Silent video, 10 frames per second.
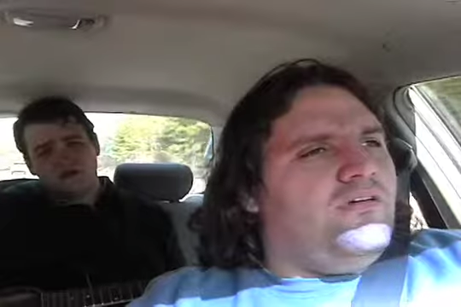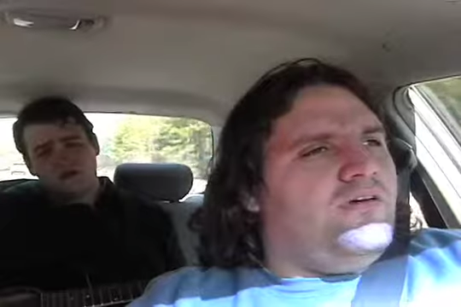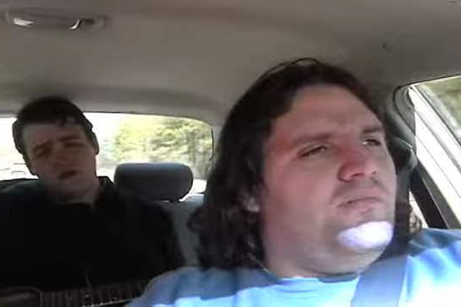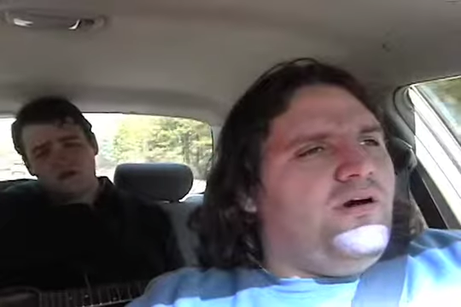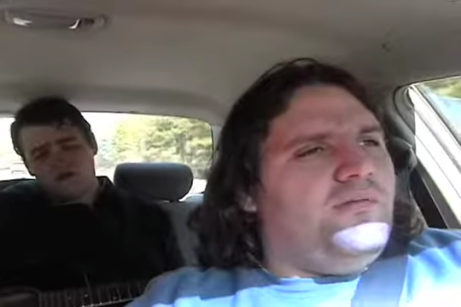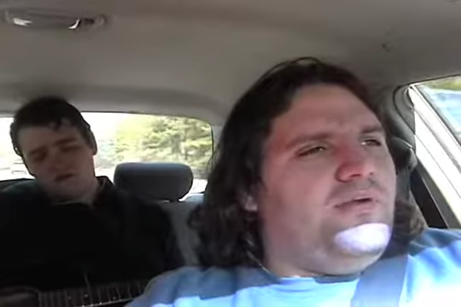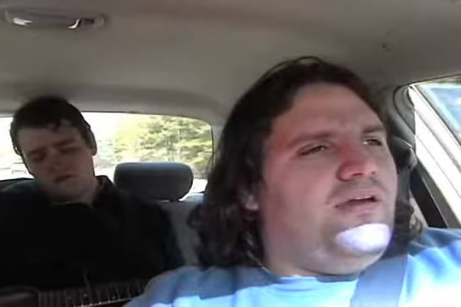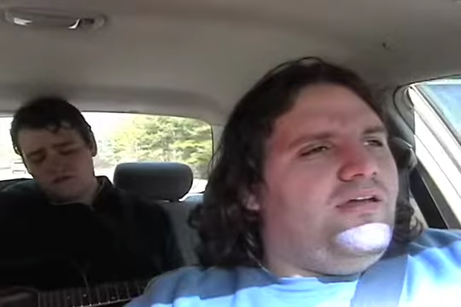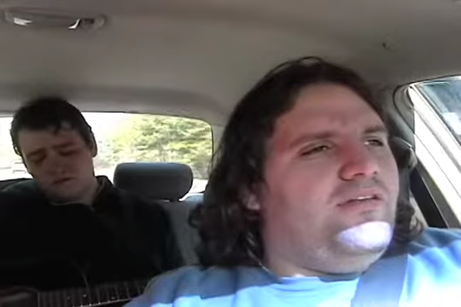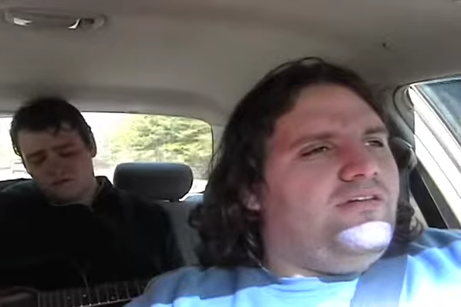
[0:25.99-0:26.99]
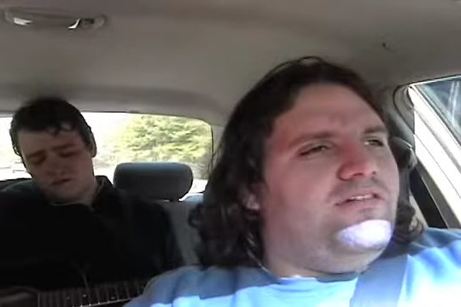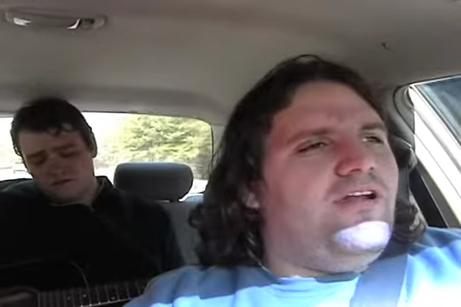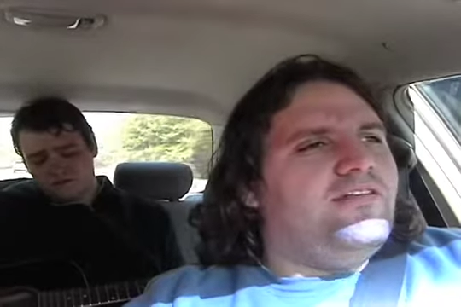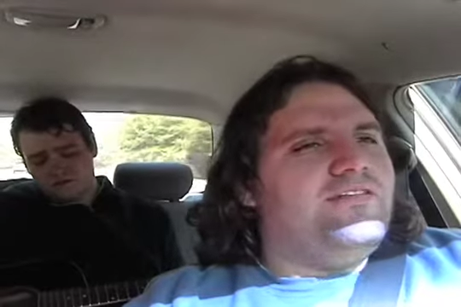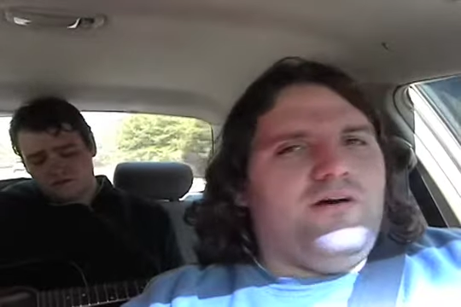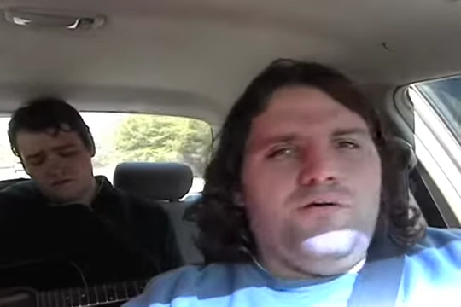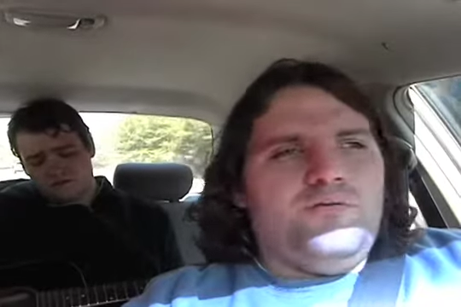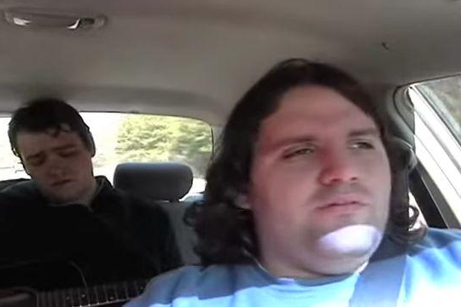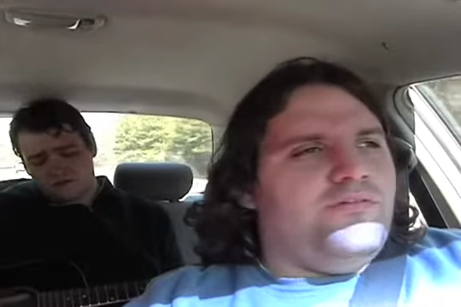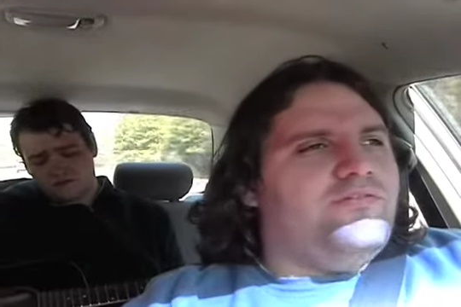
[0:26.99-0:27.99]
Speaker 1: Come on, man. You're not
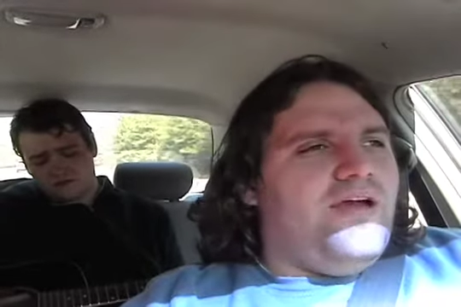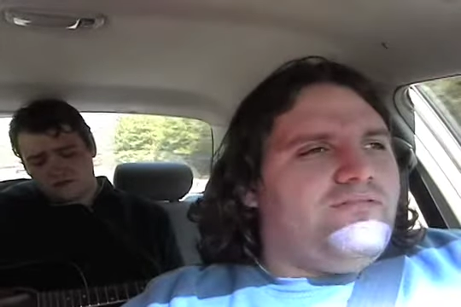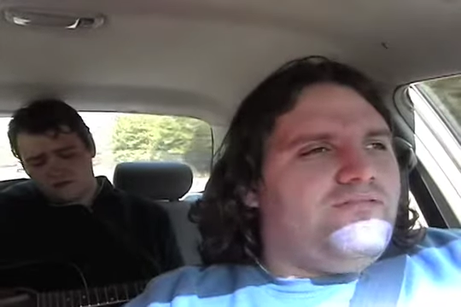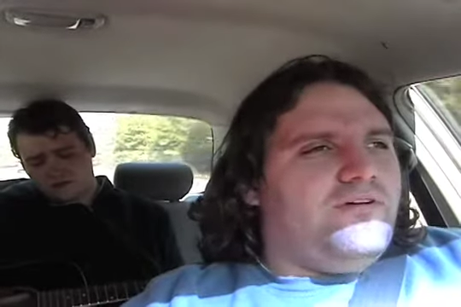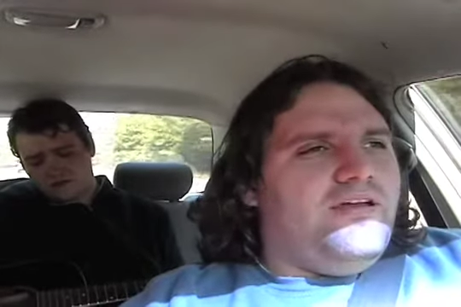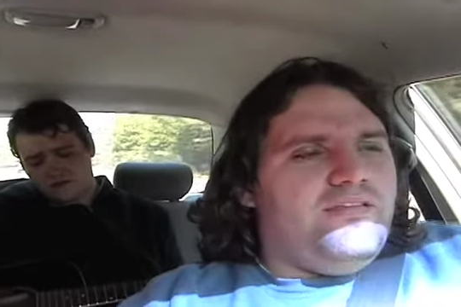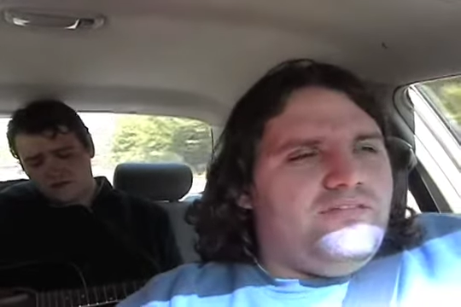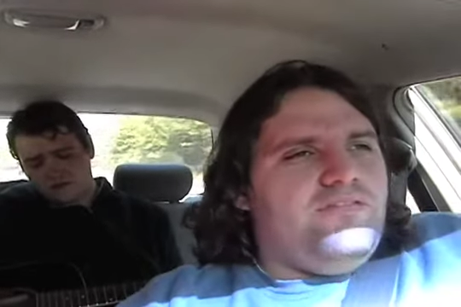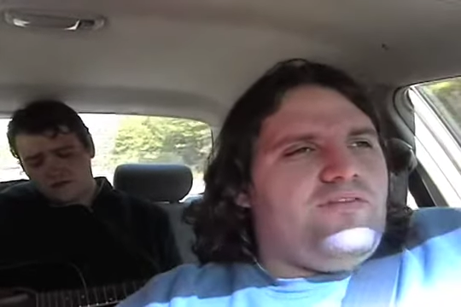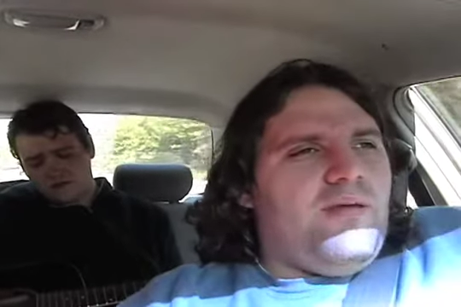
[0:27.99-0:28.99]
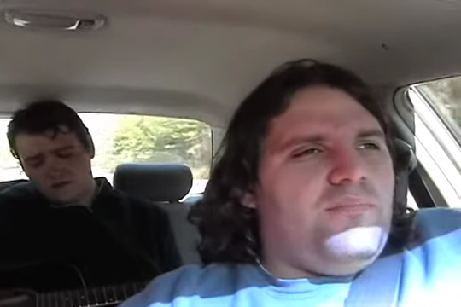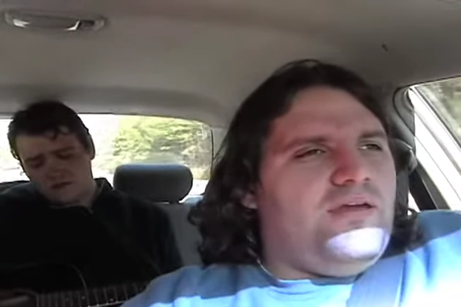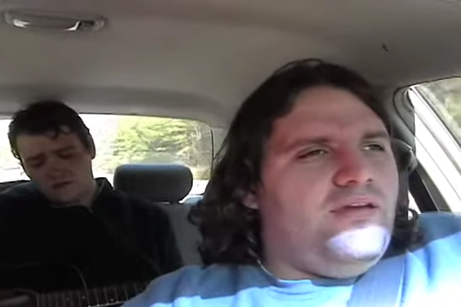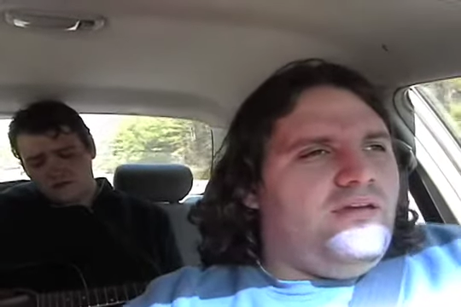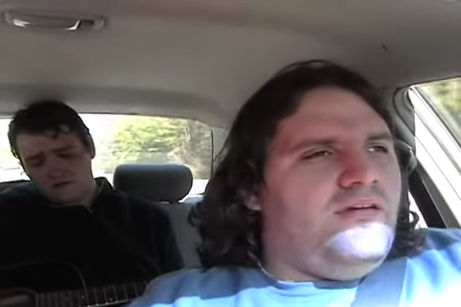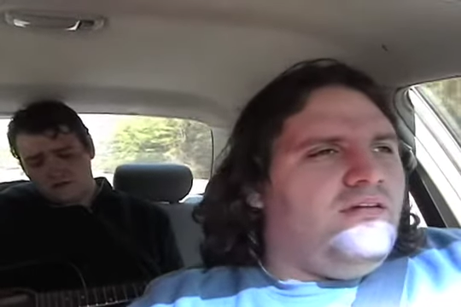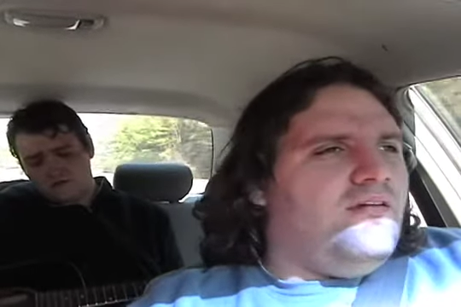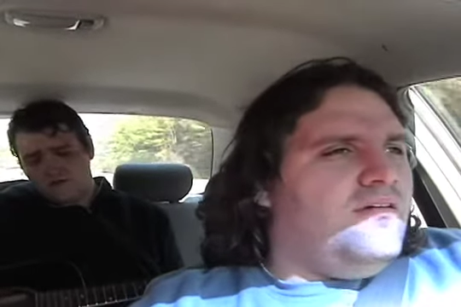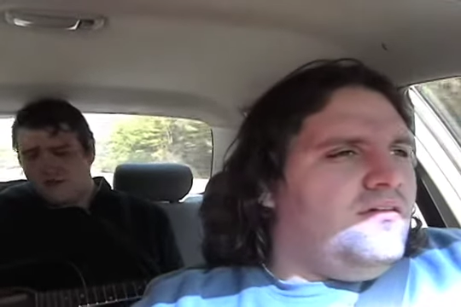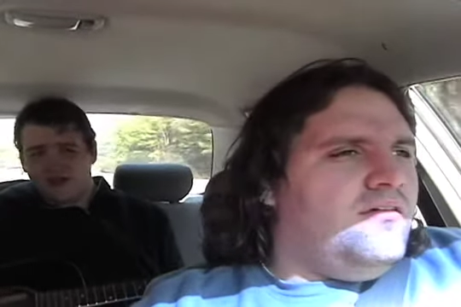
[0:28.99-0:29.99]
alone. You've got friends, you've got me.
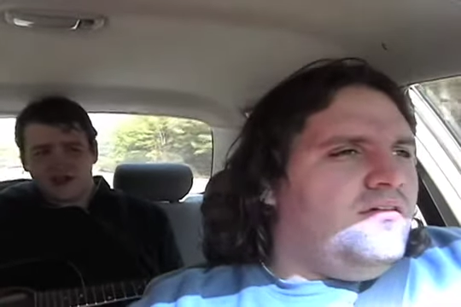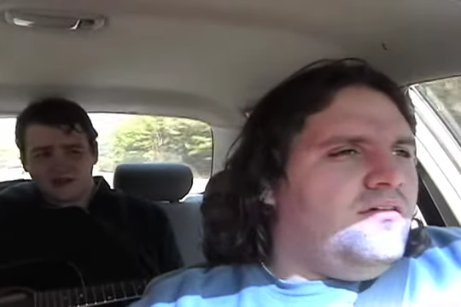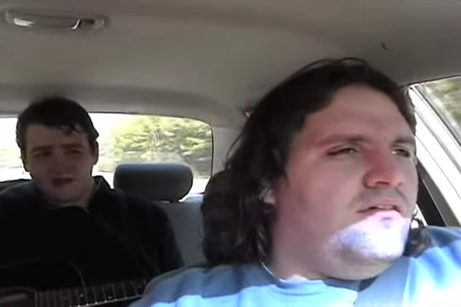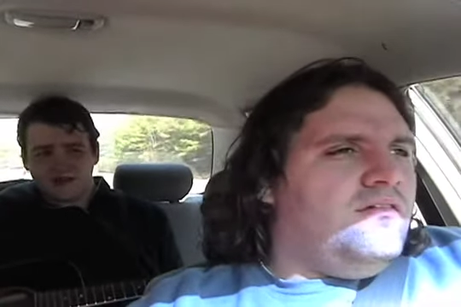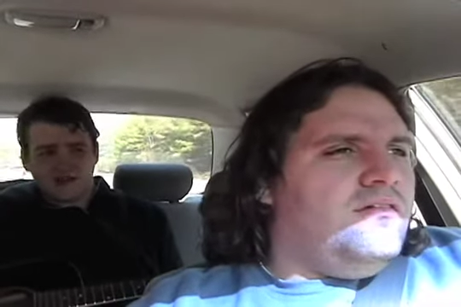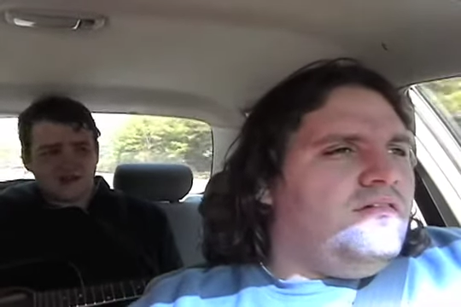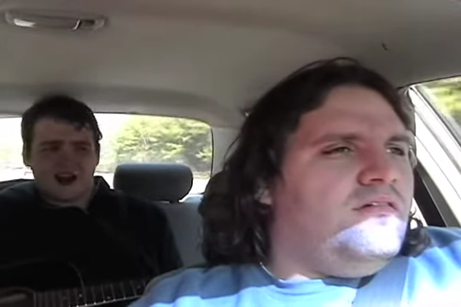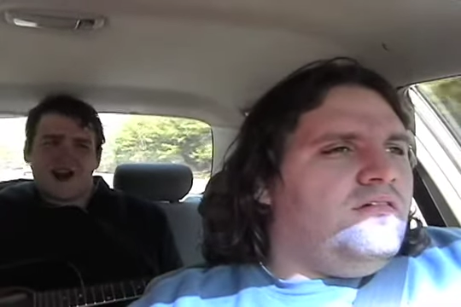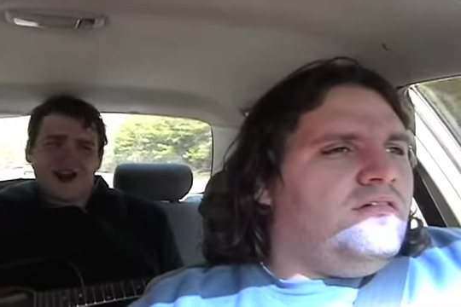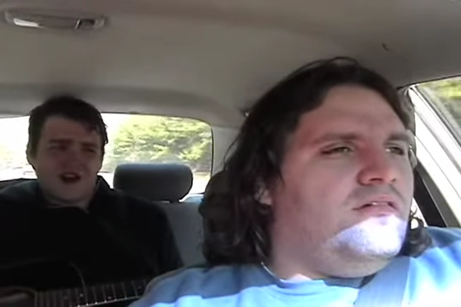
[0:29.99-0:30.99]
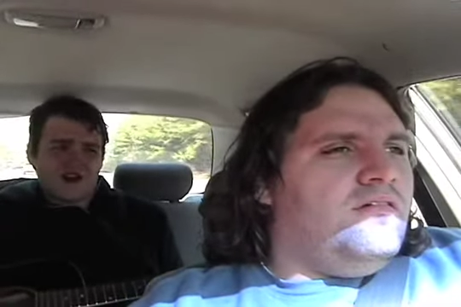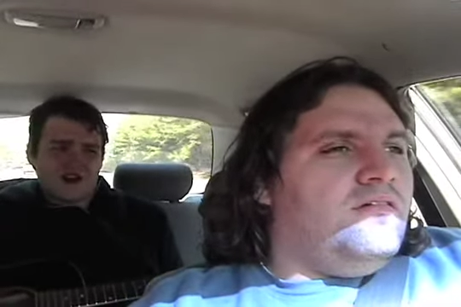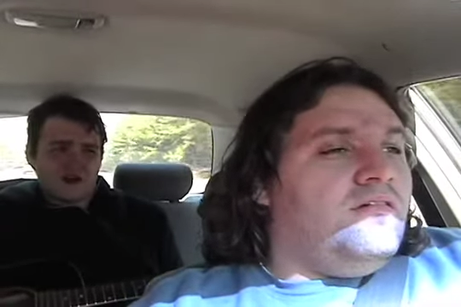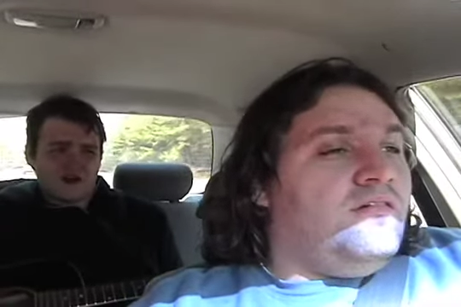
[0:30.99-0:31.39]
Yes, but you're not her